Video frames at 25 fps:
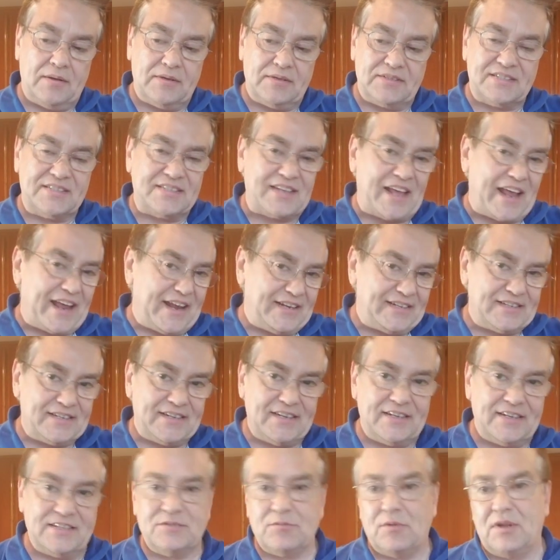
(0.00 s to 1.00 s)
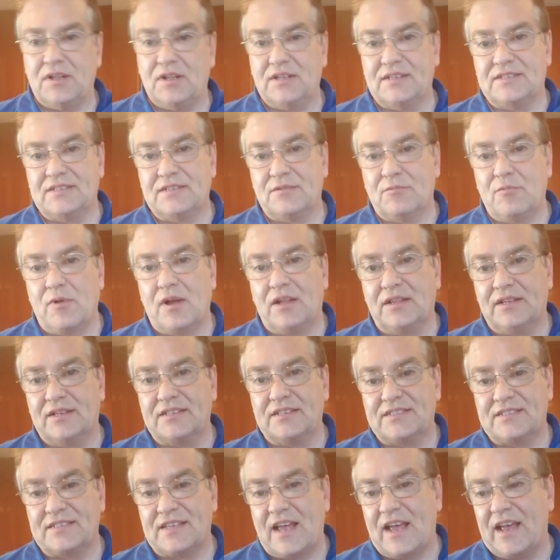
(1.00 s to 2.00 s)
site, as well as the
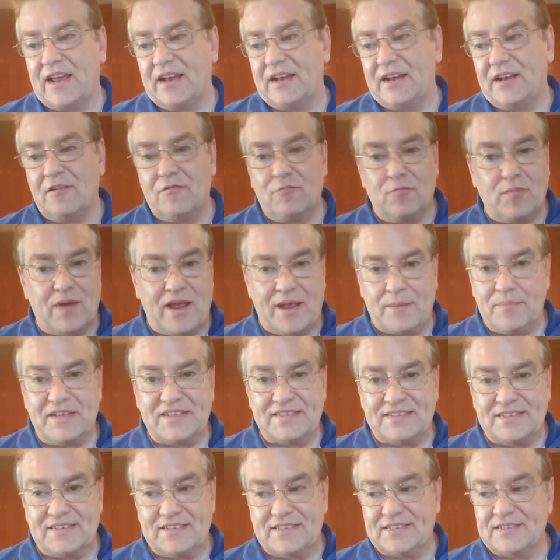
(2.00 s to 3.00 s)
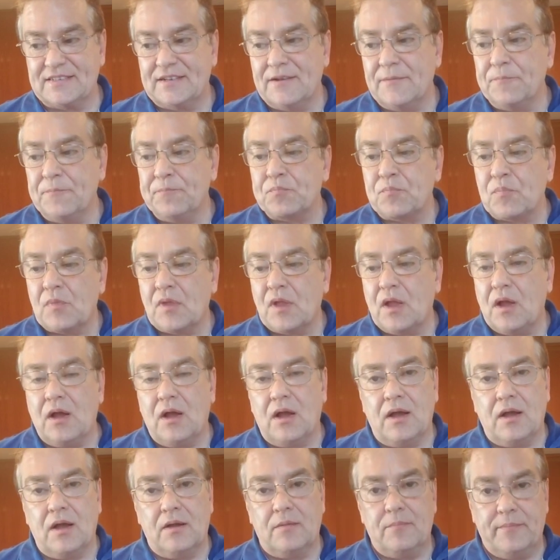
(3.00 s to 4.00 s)
wellness side of my business,
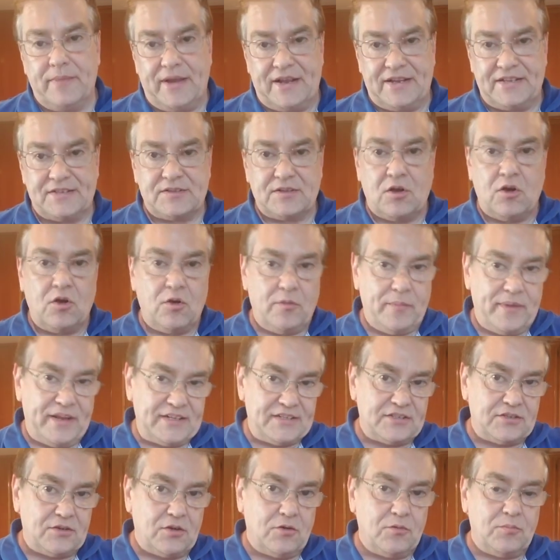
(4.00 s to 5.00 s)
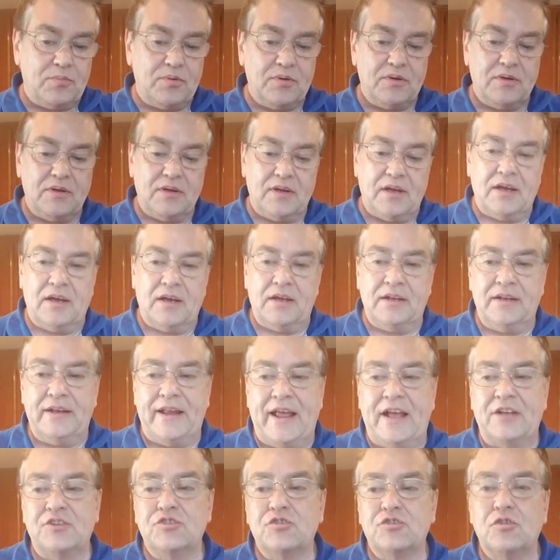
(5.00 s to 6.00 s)
makes homemade soap,
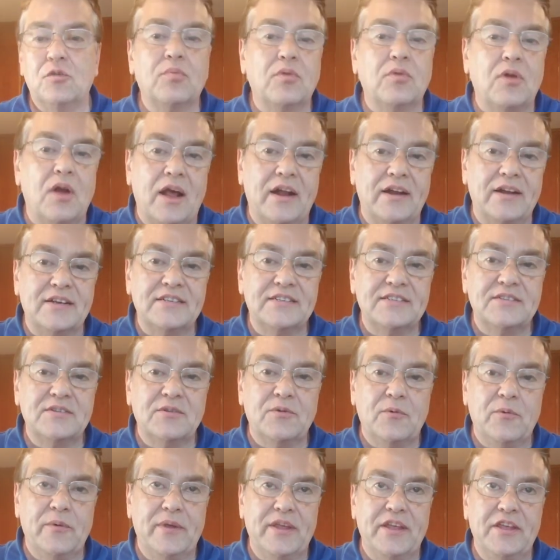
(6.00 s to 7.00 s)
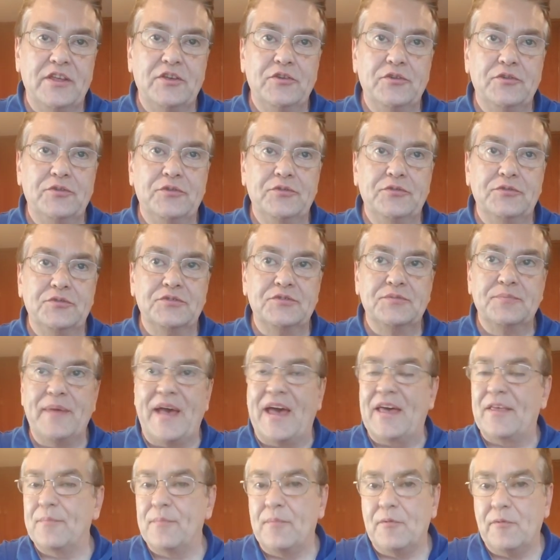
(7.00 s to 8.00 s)
natural products. We
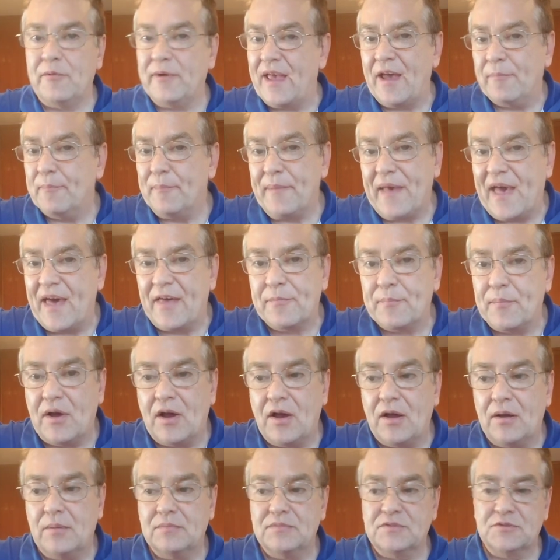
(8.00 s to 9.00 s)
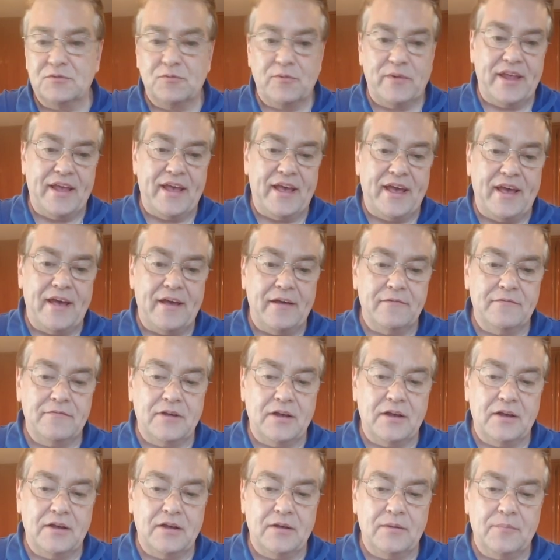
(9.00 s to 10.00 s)
have bath bombs, we have
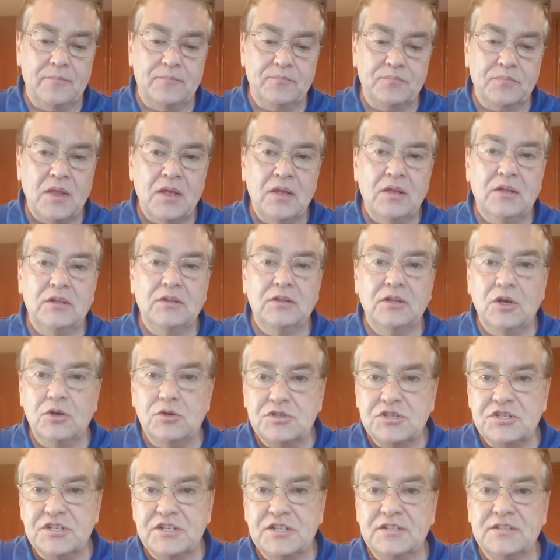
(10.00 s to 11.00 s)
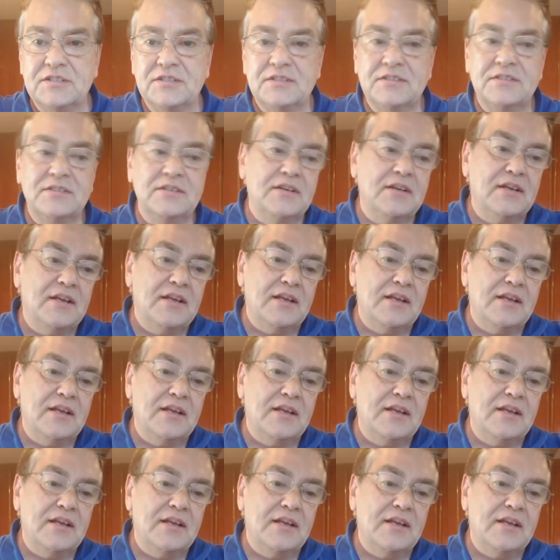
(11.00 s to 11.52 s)
lotions.